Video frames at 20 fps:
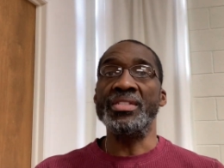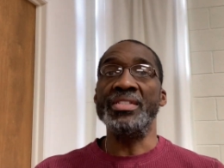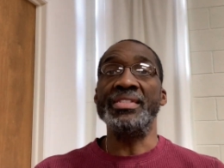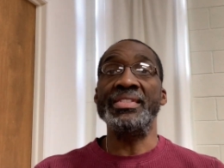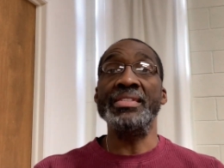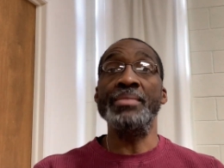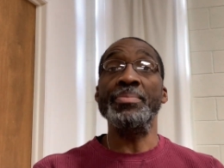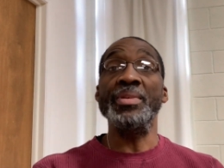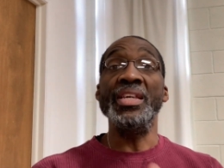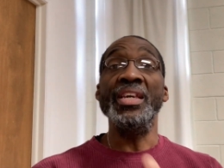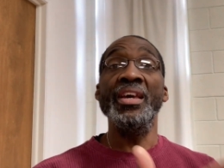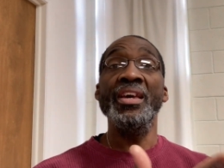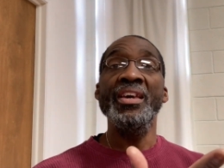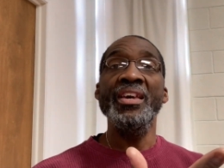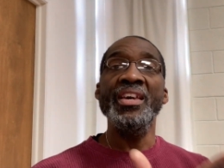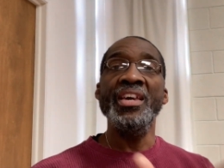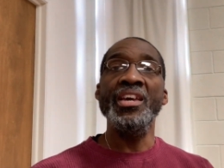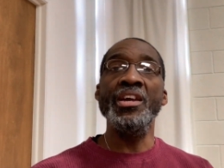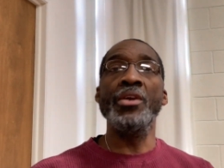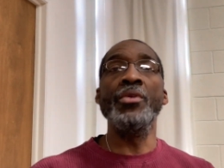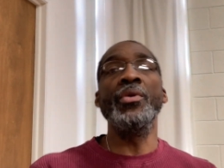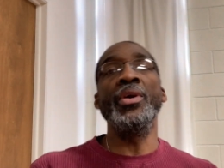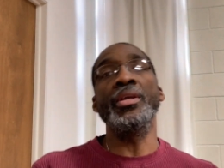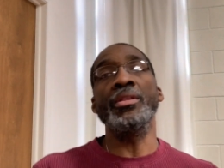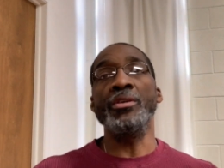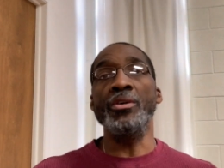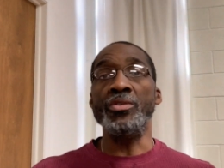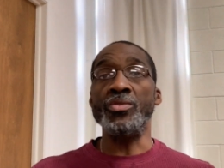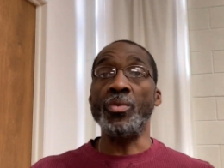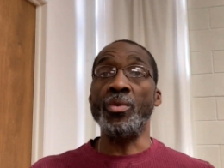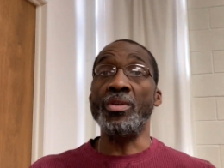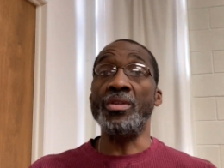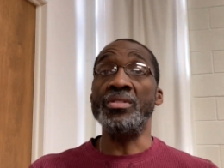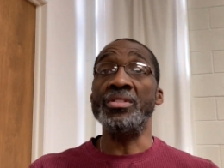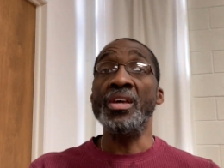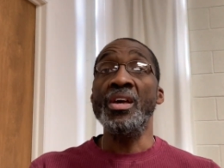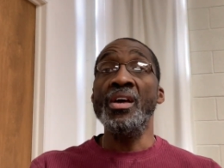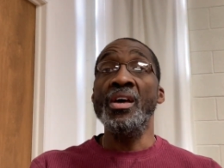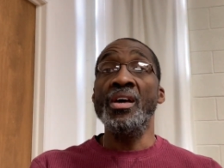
and simply hearing those words